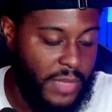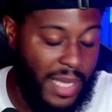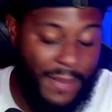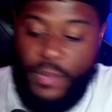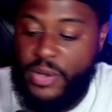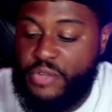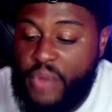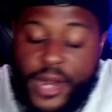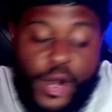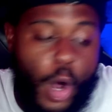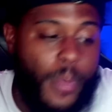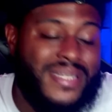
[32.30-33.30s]
I mean, we traded
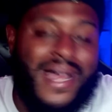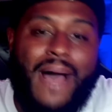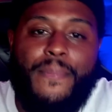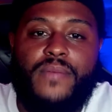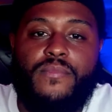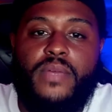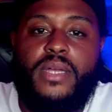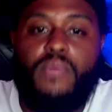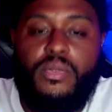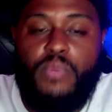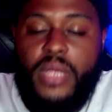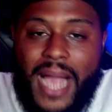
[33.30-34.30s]
Obi Toppin.
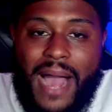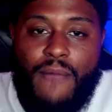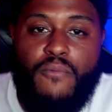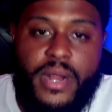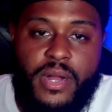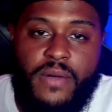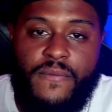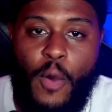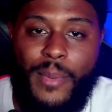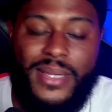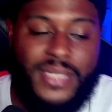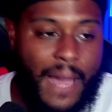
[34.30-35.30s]
We got rid of
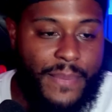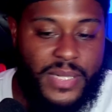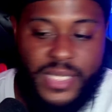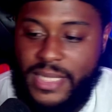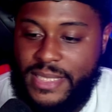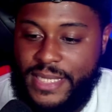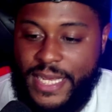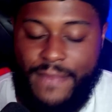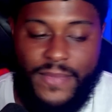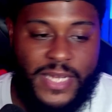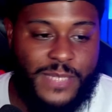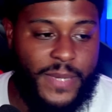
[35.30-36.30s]
Obi Toppin to the team
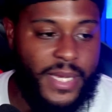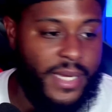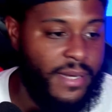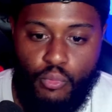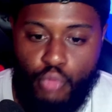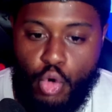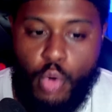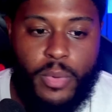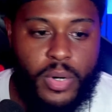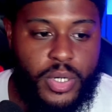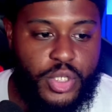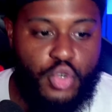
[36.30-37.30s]
that's been
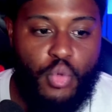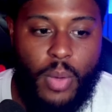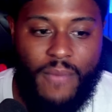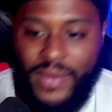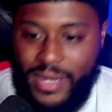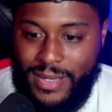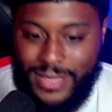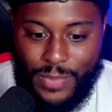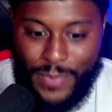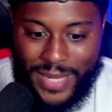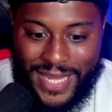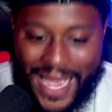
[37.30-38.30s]
rumored to
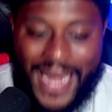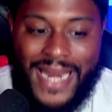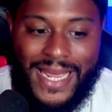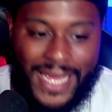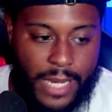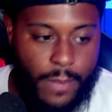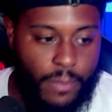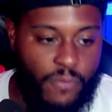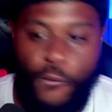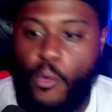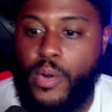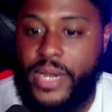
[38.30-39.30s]
be getting him
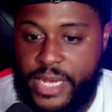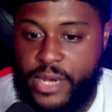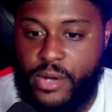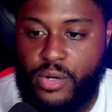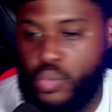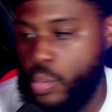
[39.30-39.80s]
for years.